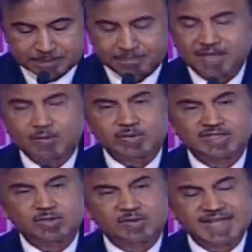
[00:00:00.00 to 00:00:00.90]
with the
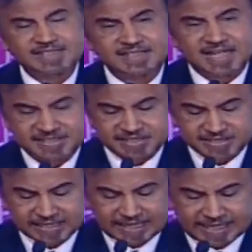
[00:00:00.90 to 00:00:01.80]
United Nations
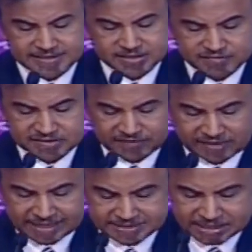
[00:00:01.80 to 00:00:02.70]
Alliance of
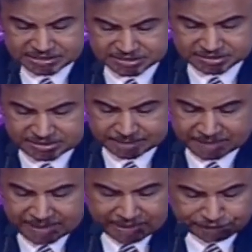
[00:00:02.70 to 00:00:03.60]
Civilizations
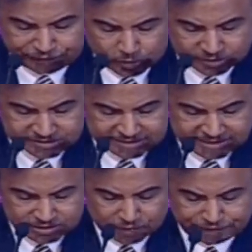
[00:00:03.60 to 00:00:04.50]
and focuses on
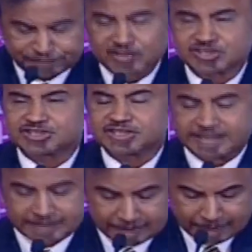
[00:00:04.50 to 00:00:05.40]
fostering
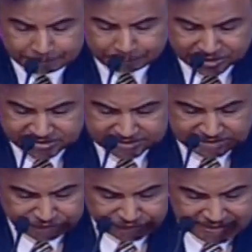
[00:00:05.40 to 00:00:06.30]
positive
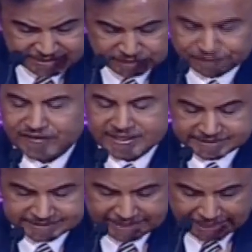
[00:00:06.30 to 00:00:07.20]
interfaith
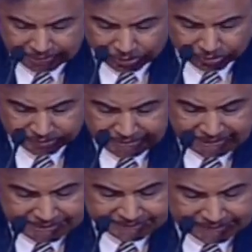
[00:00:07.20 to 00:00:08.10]
dialogue and
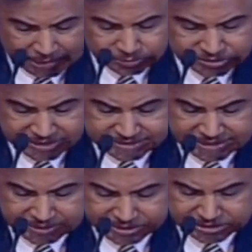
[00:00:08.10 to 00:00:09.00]
countering
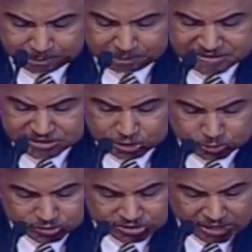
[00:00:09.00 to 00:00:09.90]
terrorist misuse
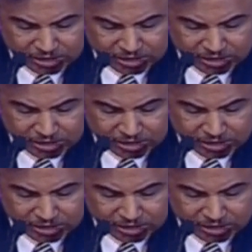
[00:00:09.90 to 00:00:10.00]
of